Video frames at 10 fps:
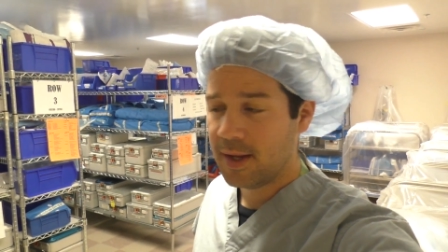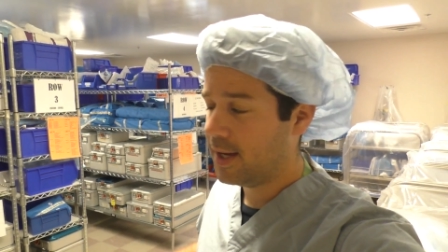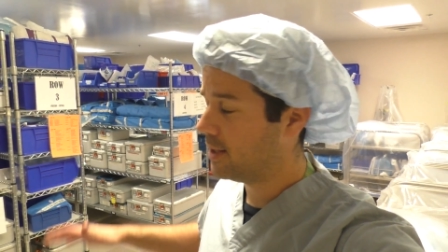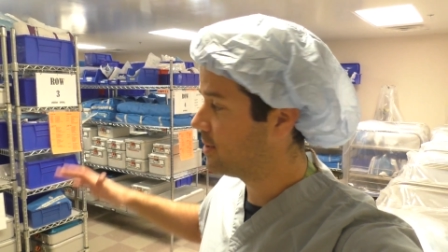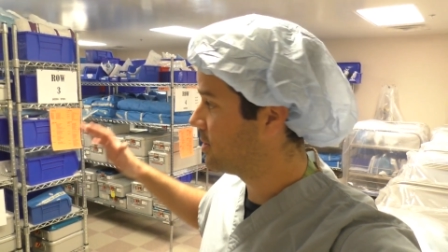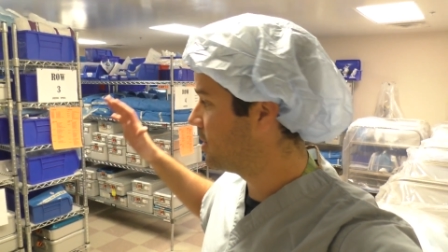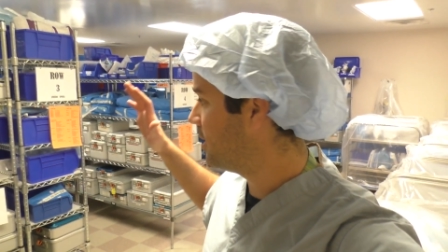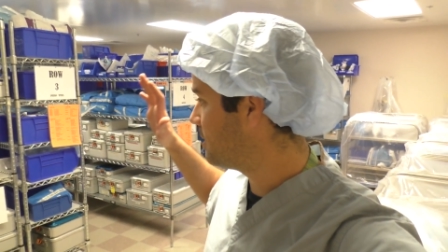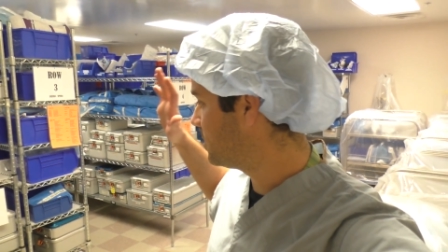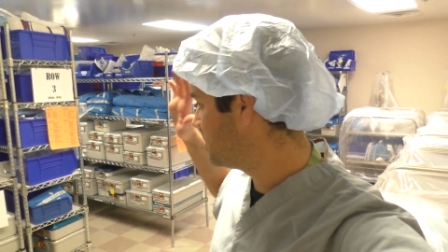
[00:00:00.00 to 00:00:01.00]
It's
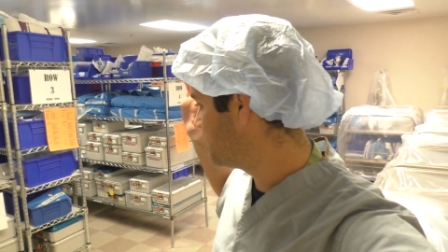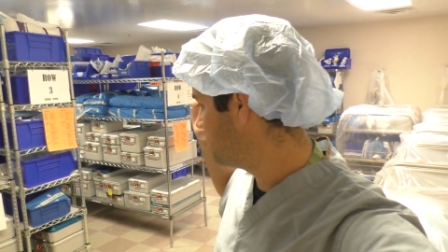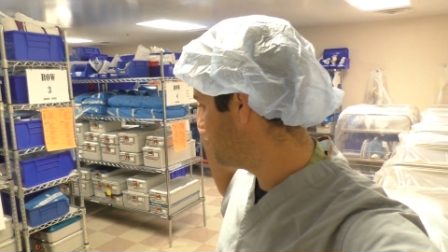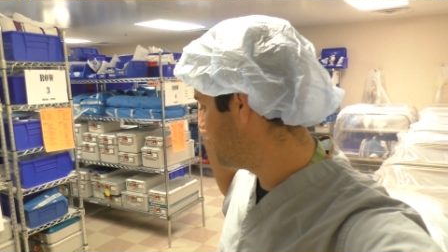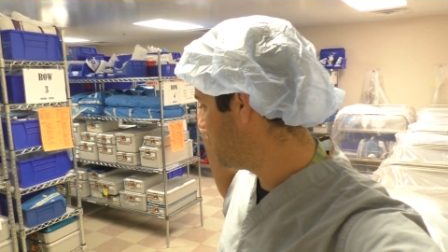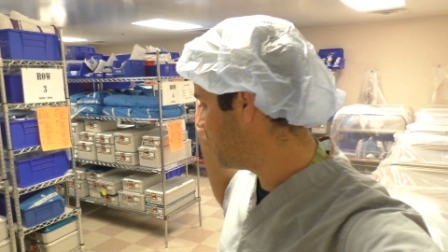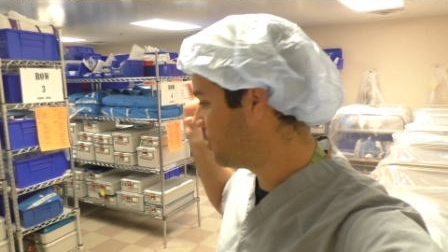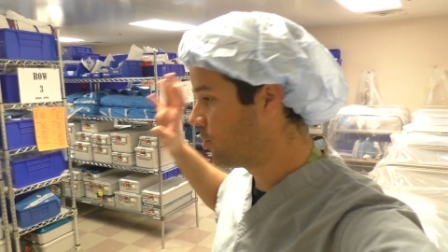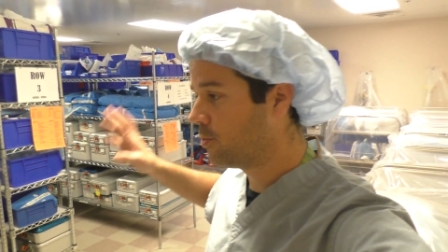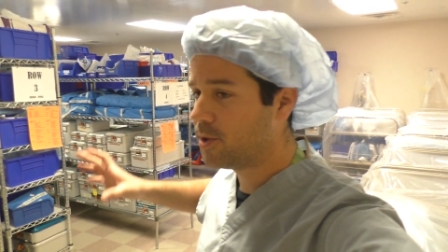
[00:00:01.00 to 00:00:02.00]
kind
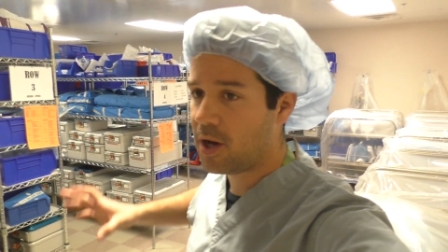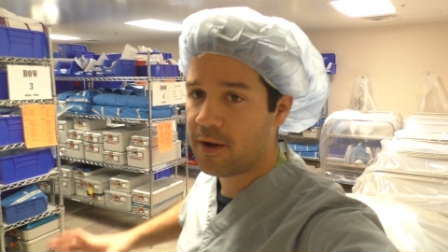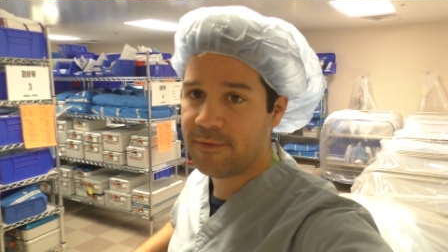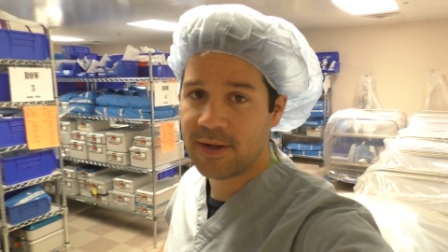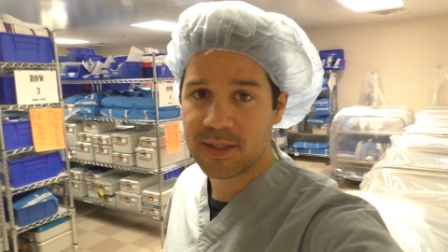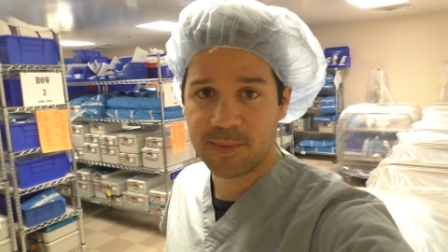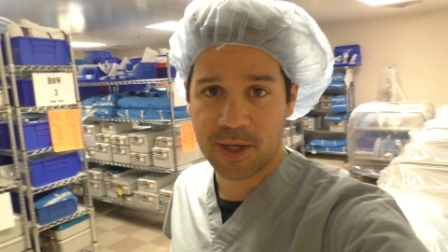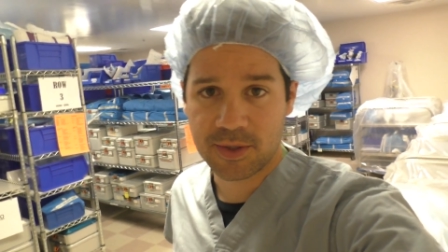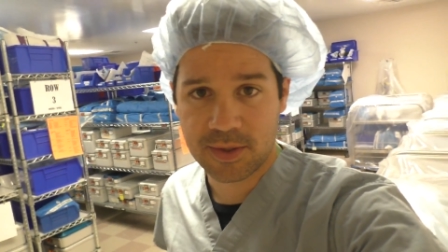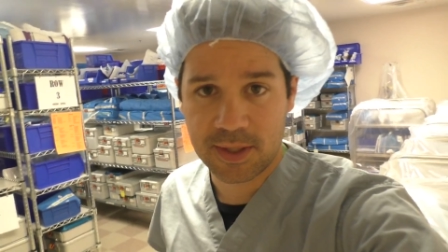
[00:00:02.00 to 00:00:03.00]
of grouped off into
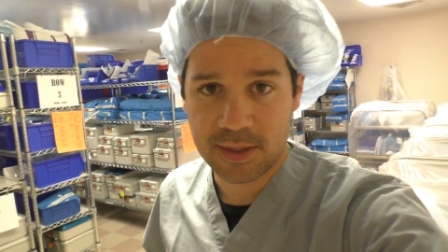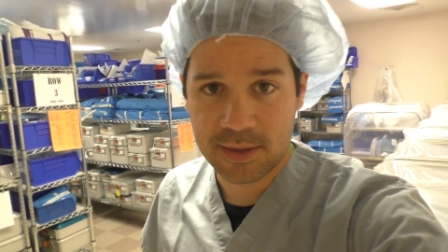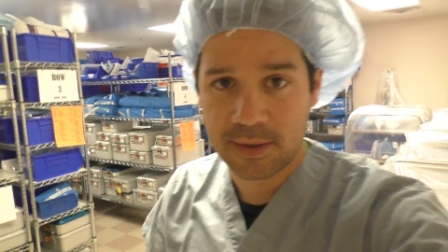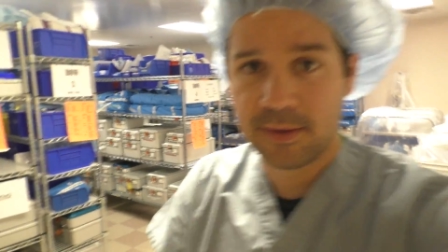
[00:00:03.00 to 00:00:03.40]
specialties.